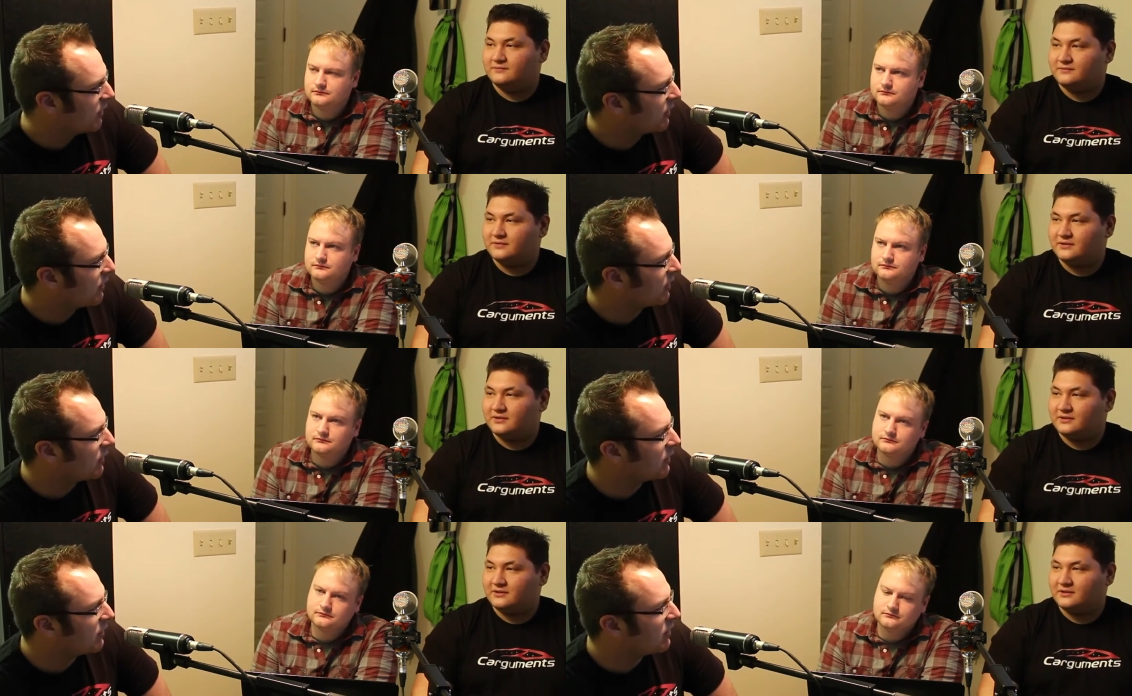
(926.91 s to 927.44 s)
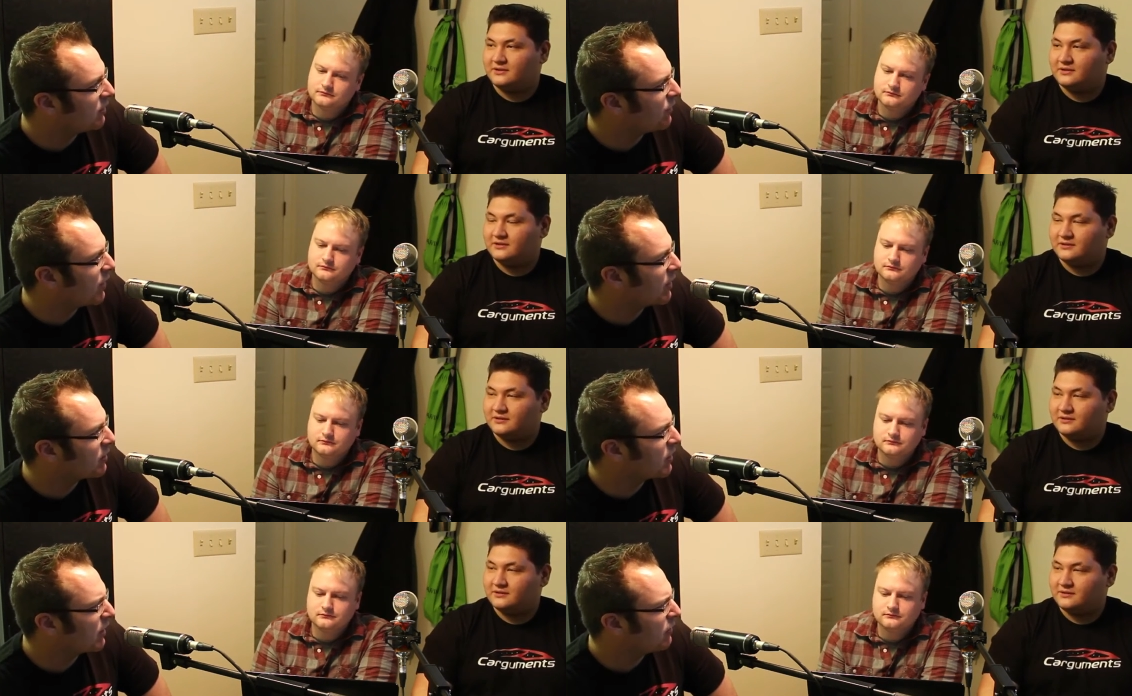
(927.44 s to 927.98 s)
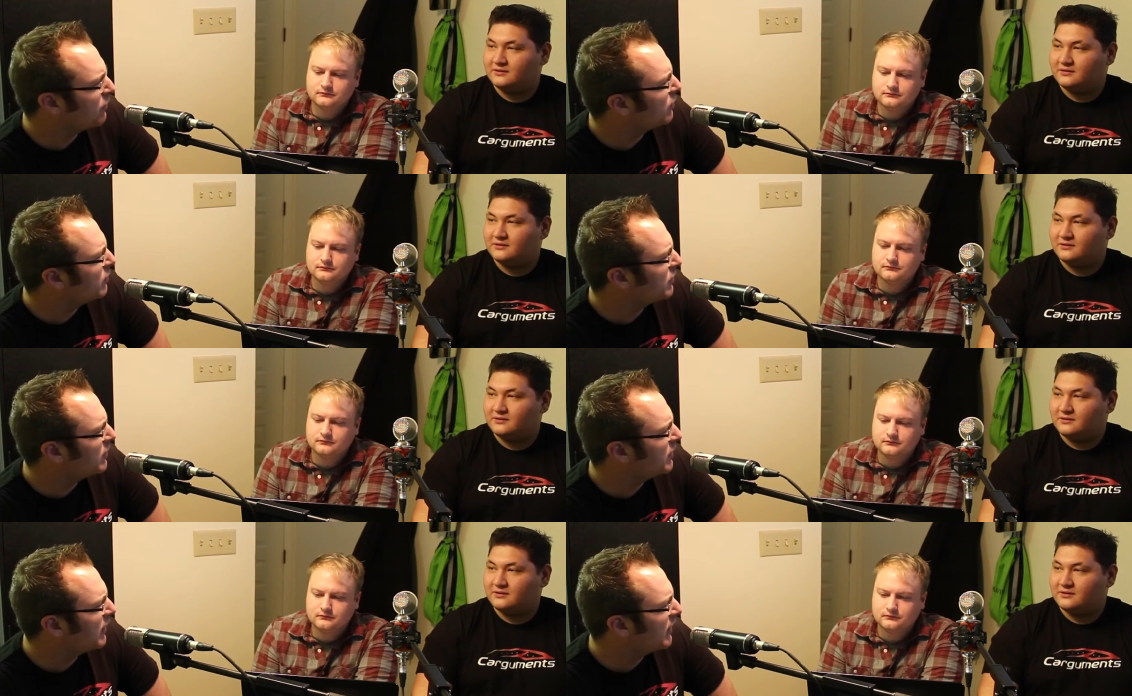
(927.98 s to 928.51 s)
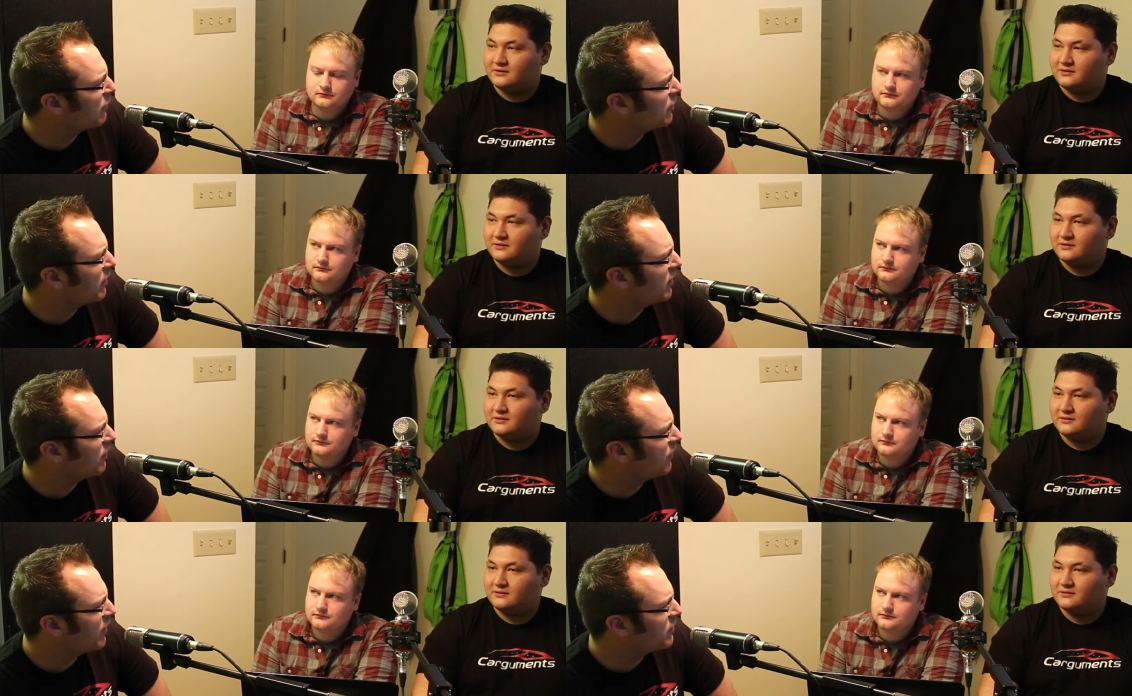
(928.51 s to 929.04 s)
Speaker 1: and the Advent. I don't know. Did they get rid of
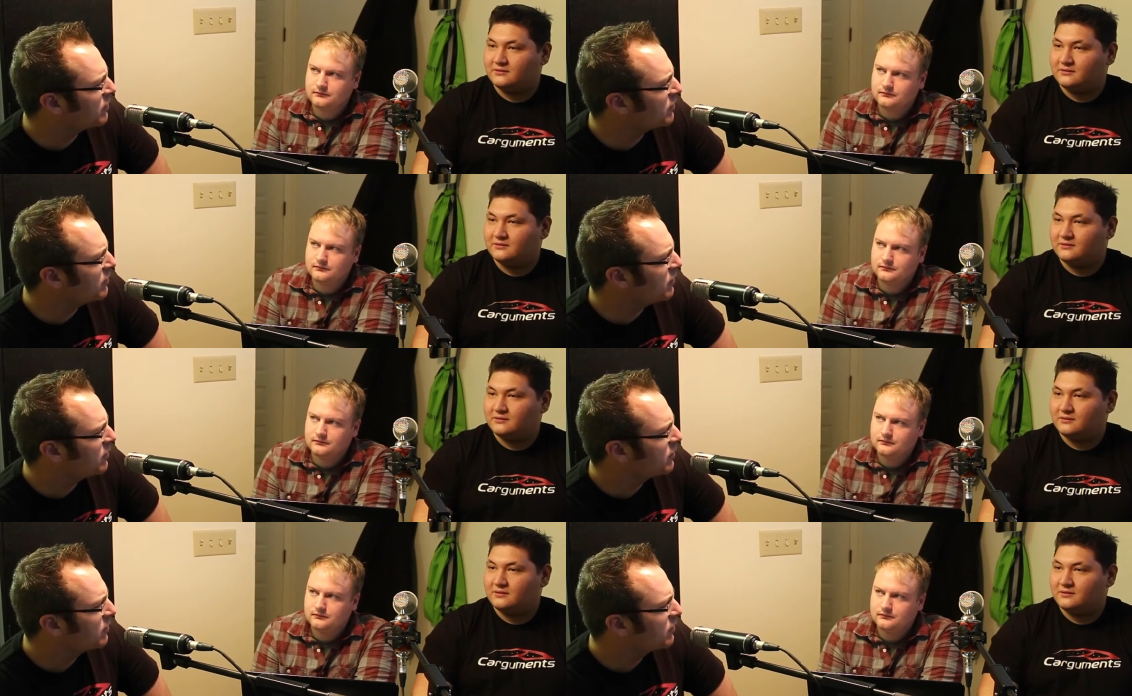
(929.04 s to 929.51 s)
the Avenger?